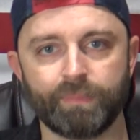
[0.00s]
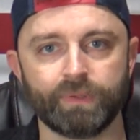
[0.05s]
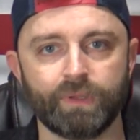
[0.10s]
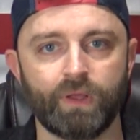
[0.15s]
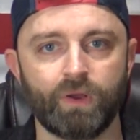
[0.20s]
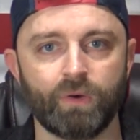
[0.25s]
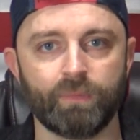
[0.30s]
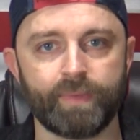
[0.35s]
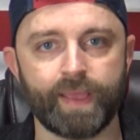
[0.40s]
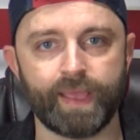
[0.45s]

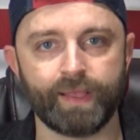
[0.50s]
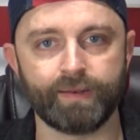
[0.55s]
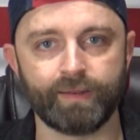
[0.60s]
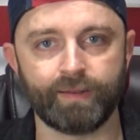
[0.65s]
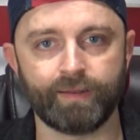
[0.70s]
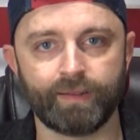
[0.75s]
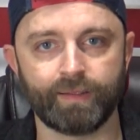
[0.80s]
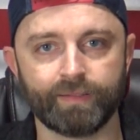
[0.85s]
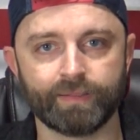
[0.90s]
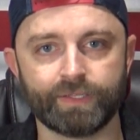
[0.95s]
below,
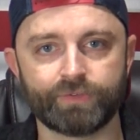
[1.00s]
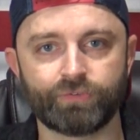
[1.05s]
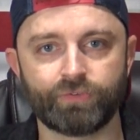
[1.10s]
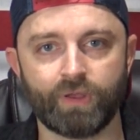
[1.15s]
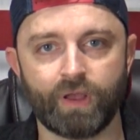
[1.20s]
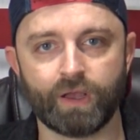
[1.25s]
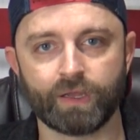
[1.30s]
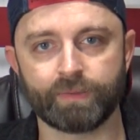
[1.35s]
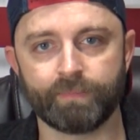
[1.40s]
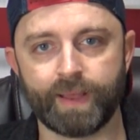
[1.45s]
man. Let's
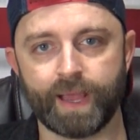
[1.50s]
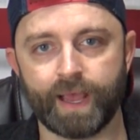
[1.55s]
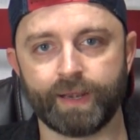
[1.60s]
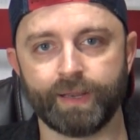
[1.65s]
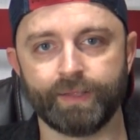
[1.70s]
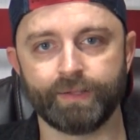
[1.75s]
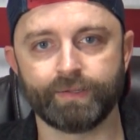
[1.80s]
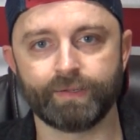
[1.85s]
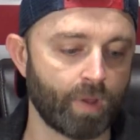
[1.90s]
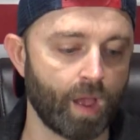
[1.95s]
talk about it.